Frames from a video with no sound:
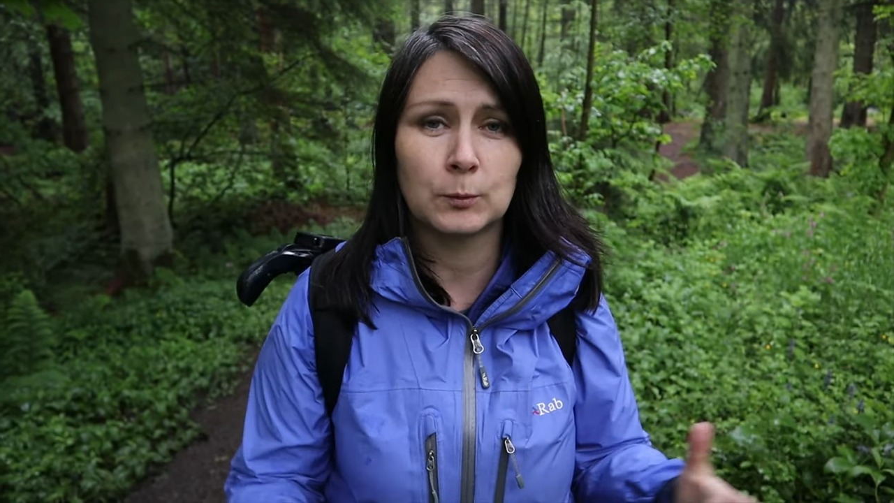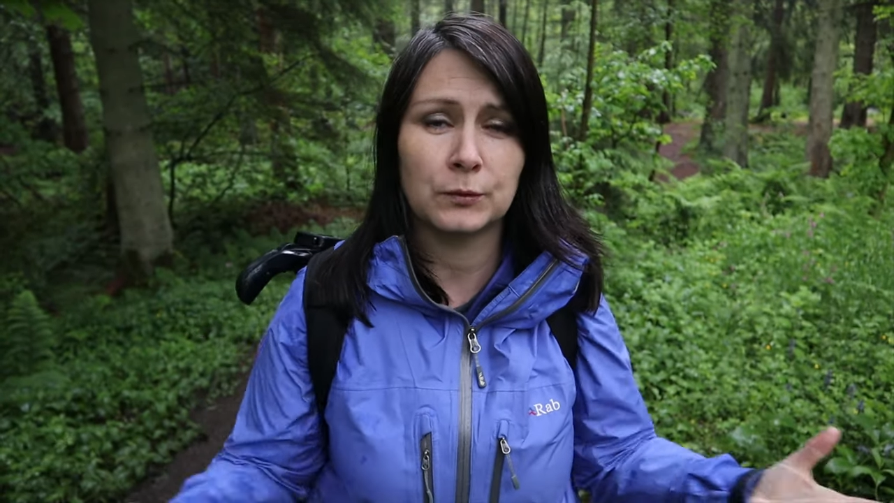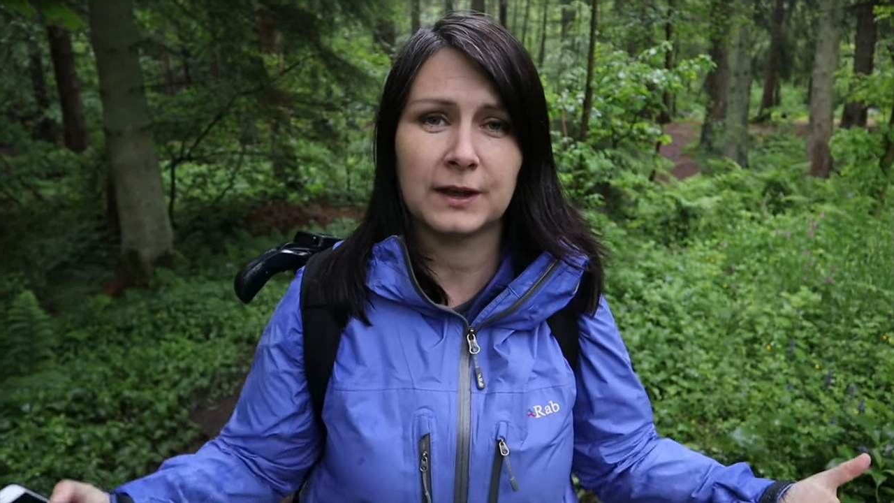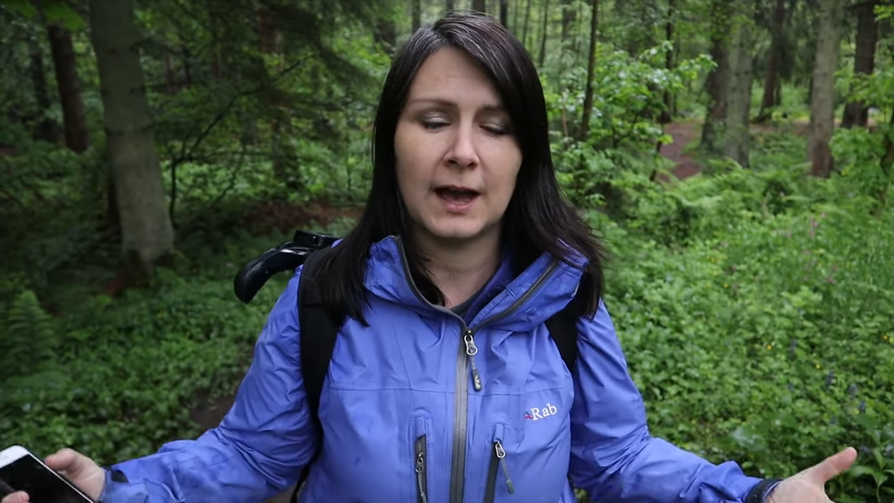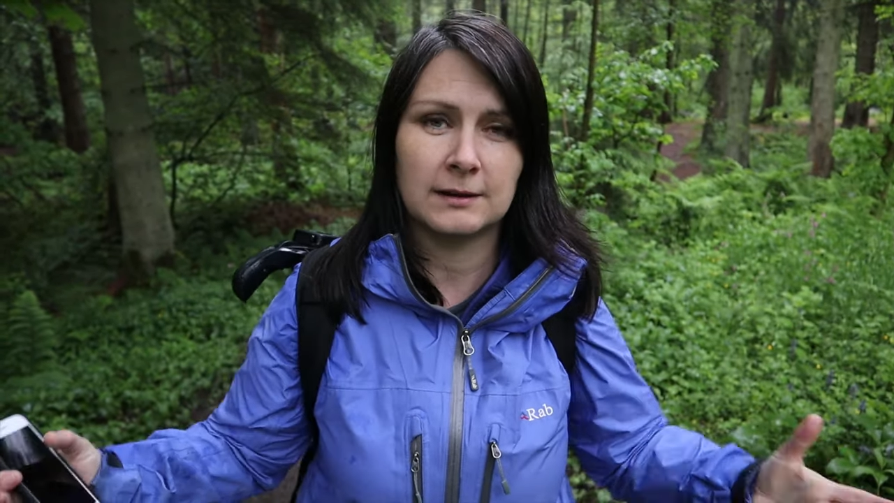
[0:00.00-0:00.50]

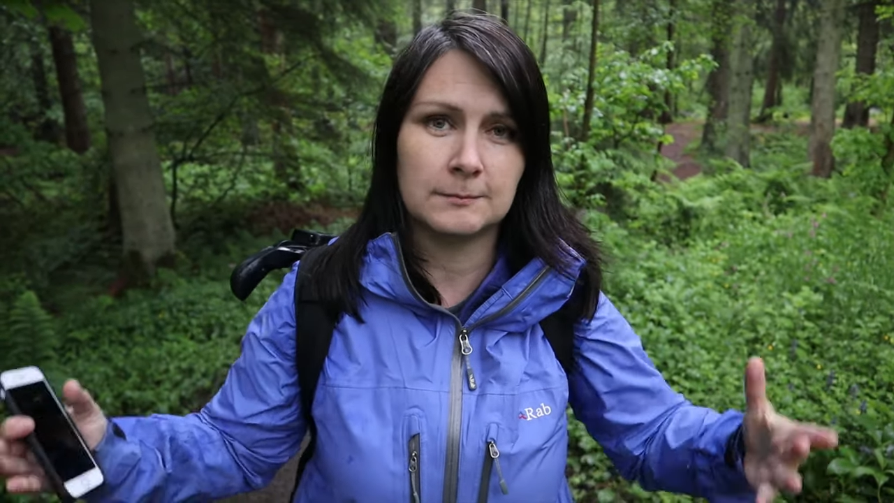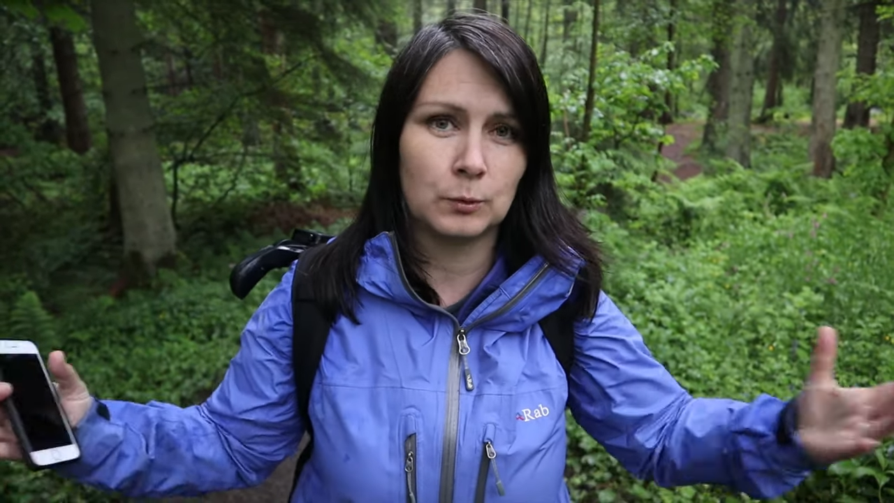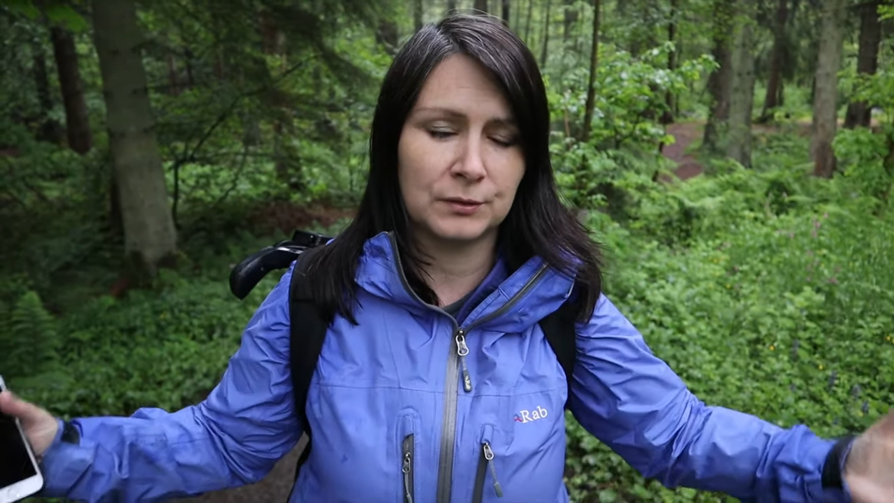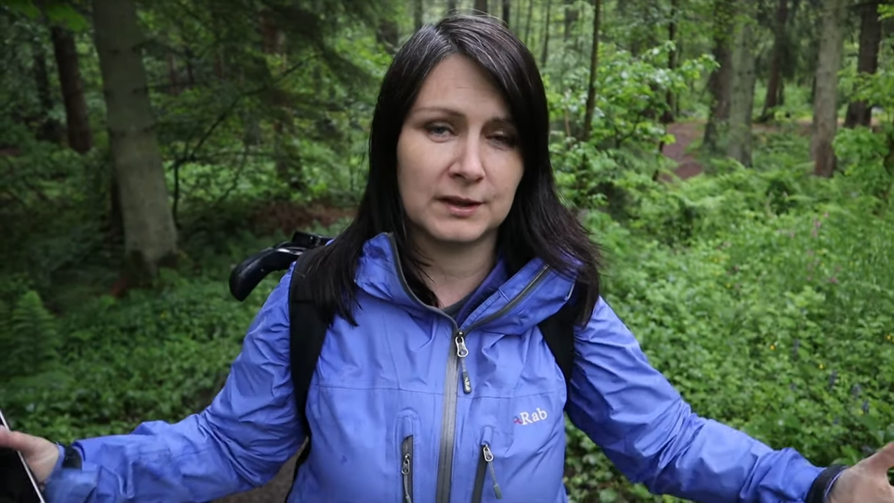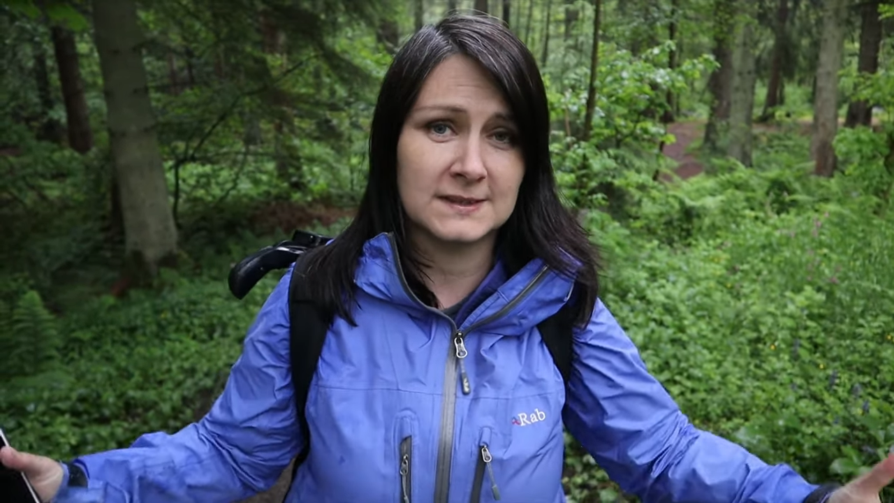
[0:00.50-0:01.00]
both Canon,
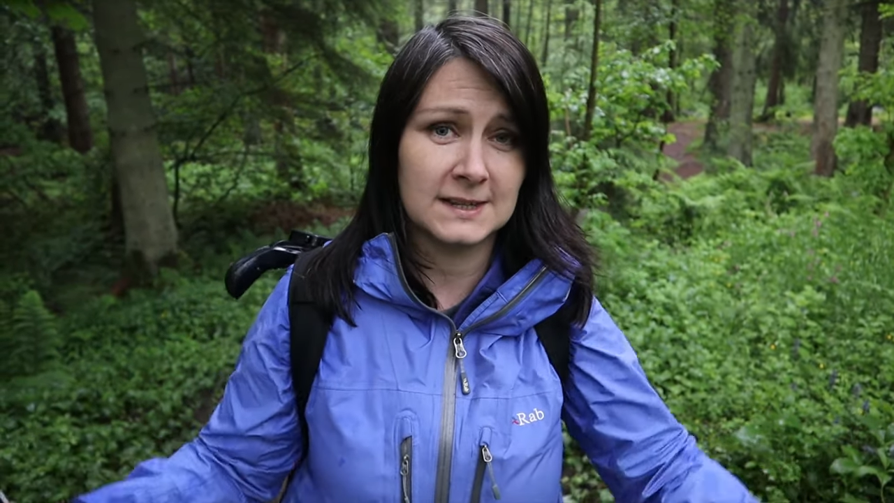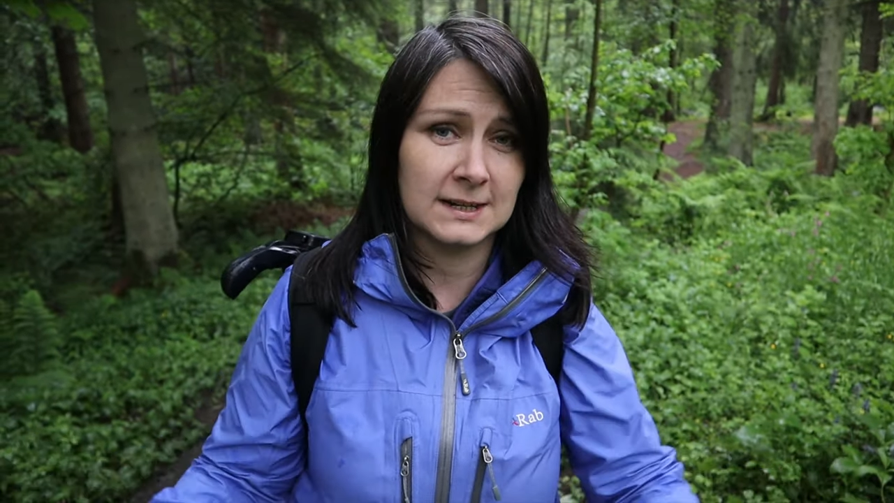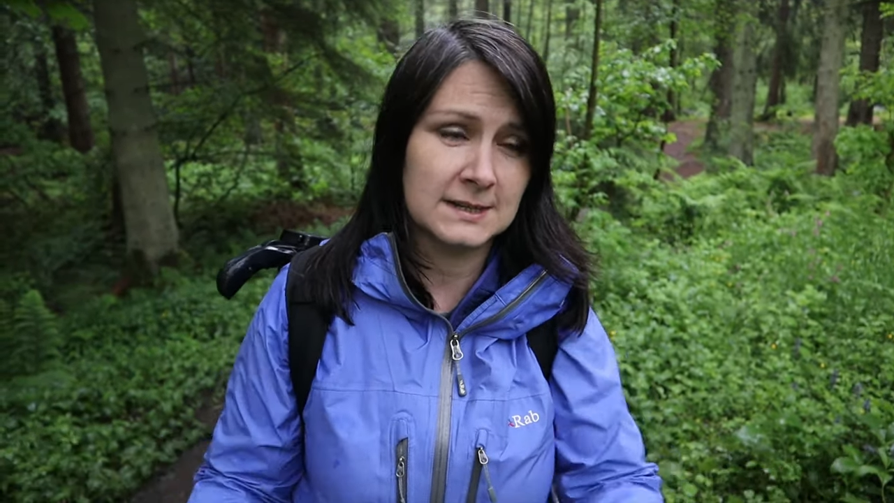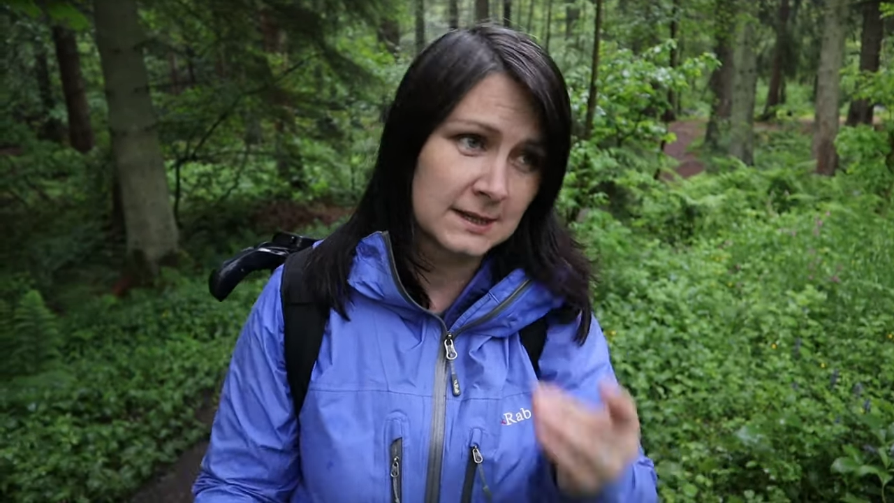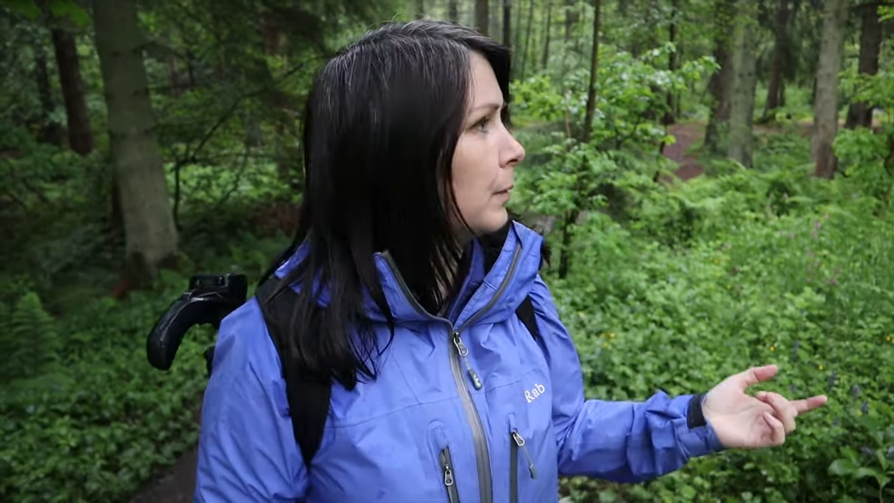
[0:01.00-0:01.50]
both L
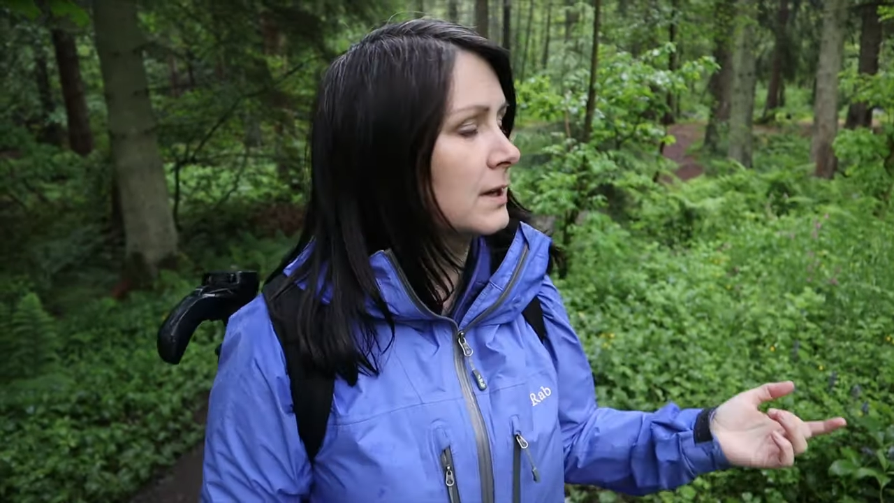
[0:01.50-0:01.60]
series. But